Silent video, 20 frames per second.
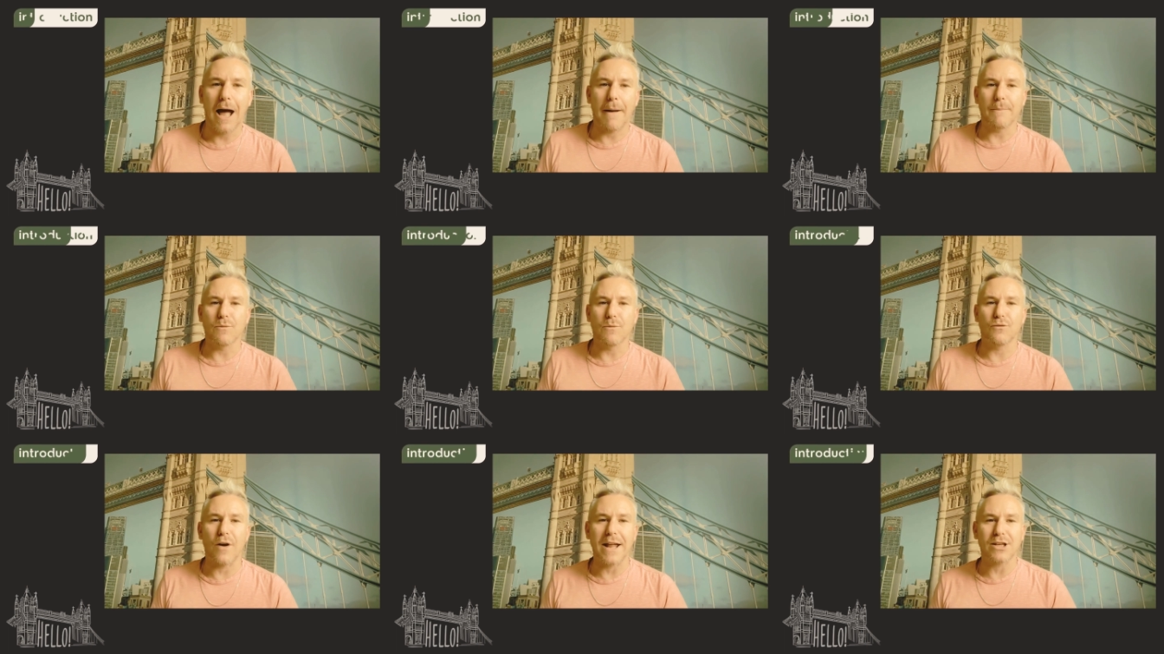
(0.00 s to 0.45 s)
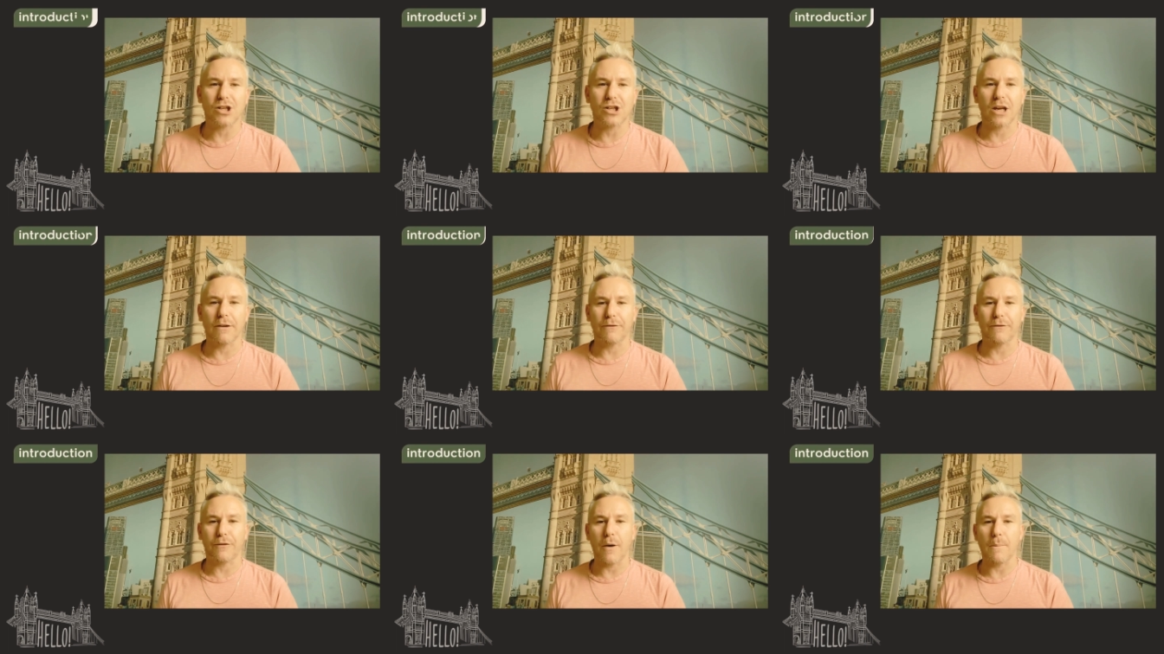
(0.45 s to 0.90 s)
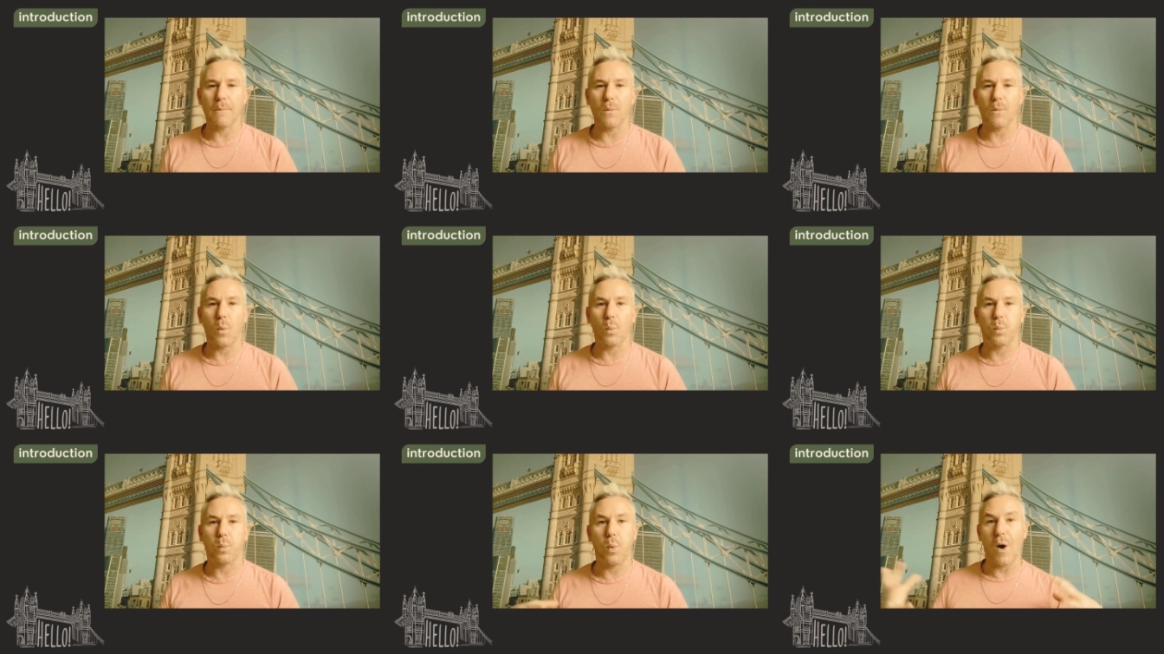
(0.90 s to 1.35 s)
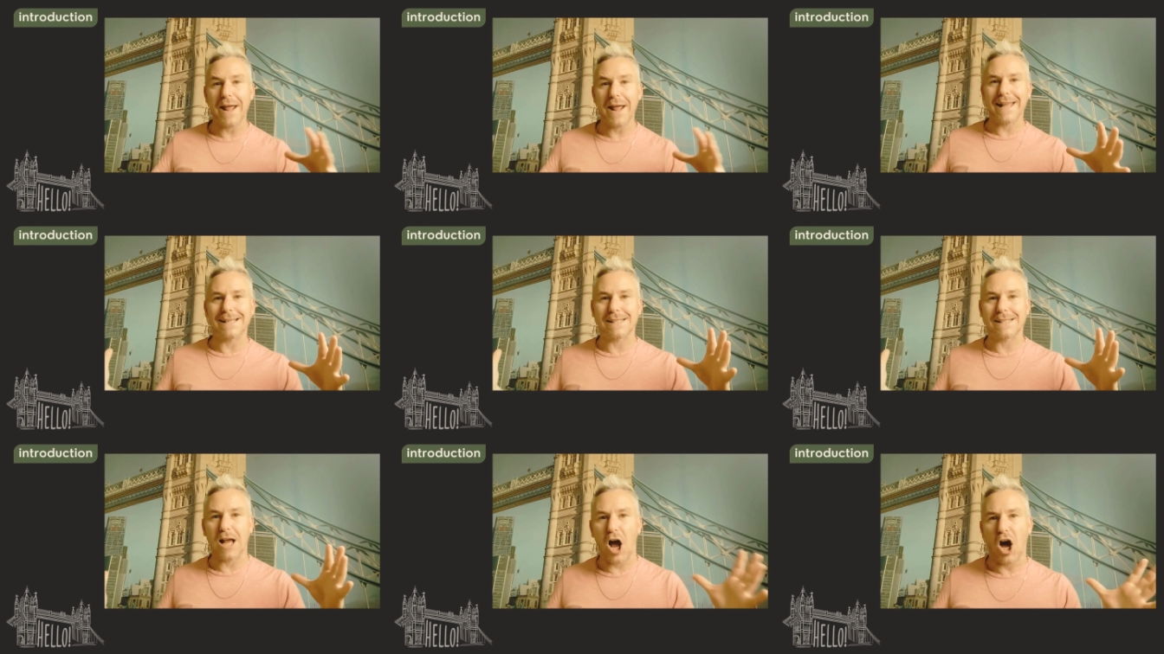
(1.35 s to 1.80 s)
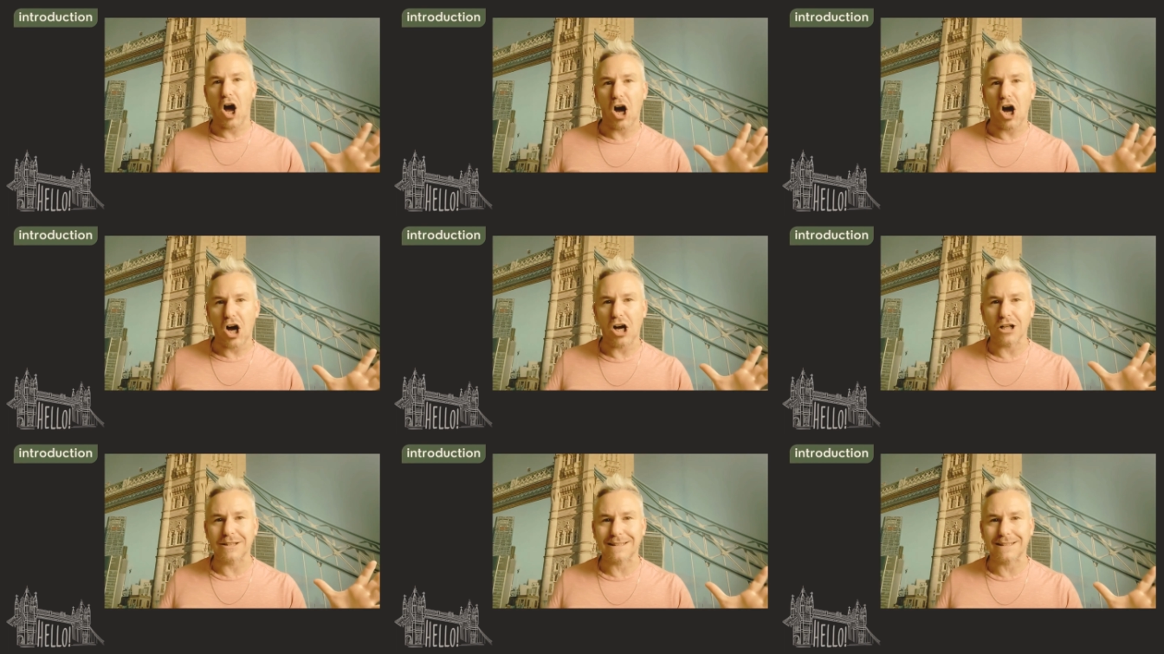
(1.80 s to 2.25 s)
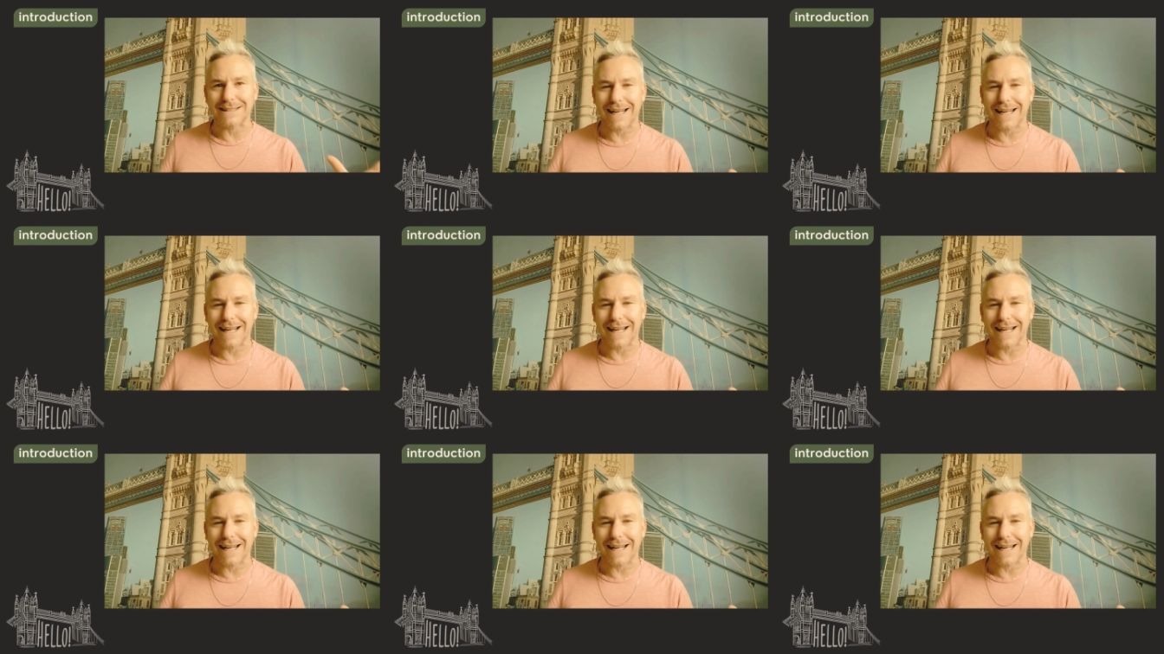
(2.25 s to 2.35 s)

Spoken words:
ranging from what is art